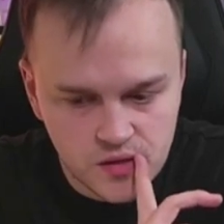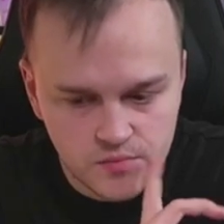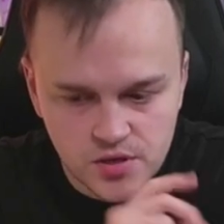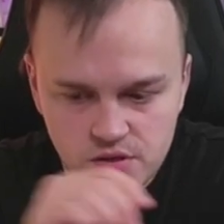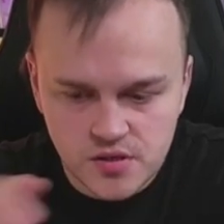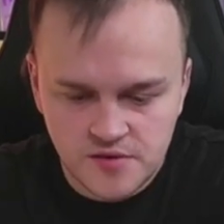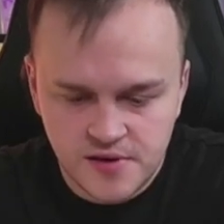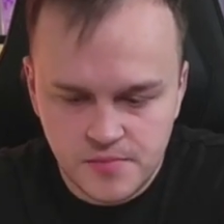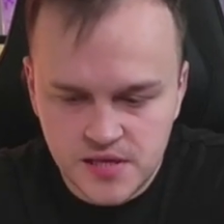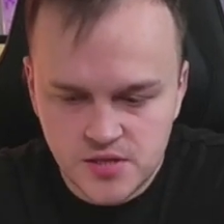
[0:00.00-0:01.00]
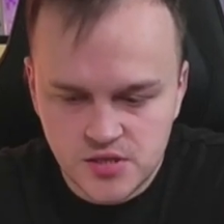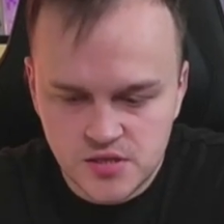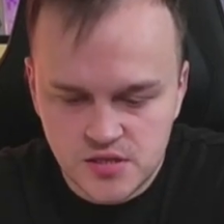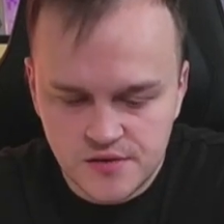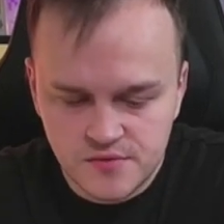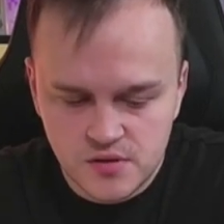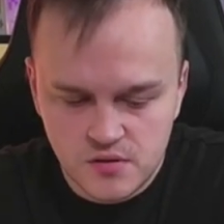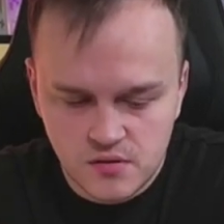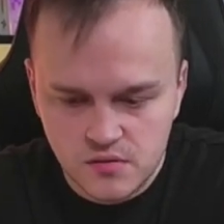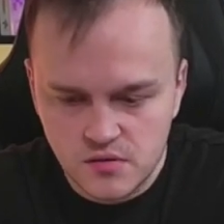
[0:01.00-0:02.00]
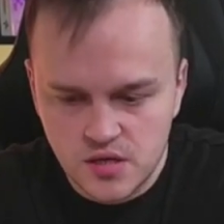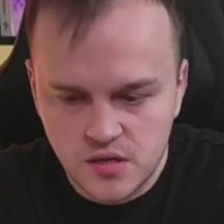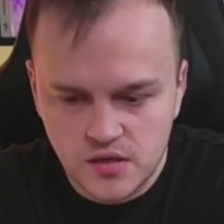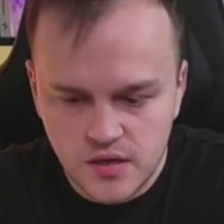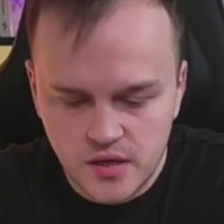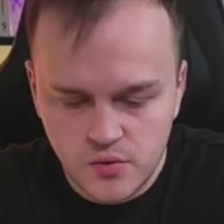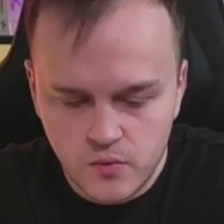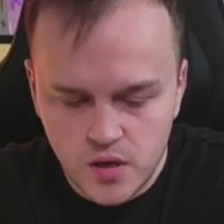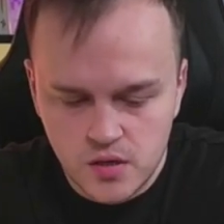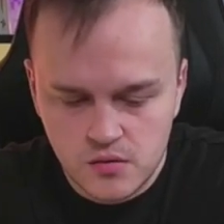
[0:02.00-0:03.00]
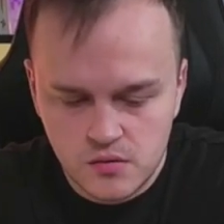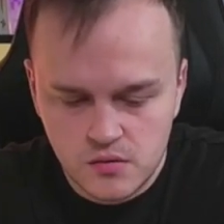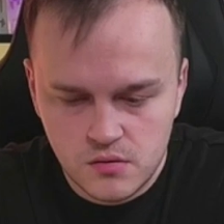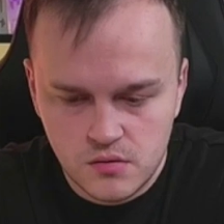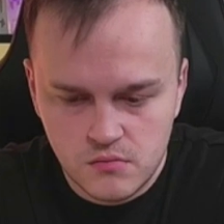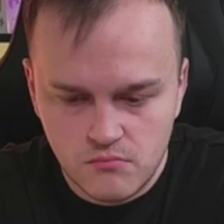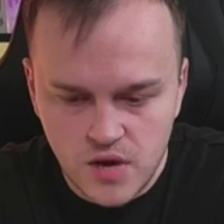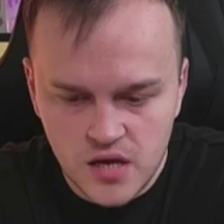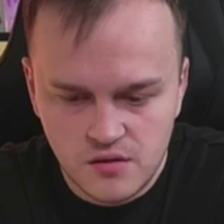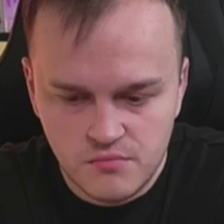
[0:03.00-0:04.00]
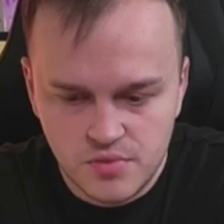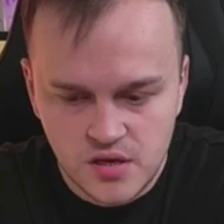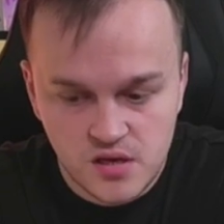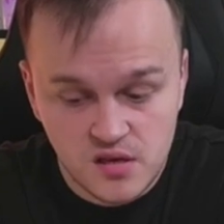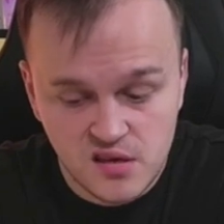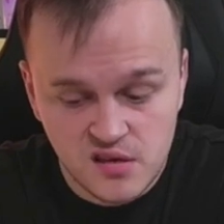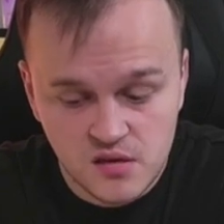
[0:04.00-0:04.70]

Because if I play g7, king a1 might be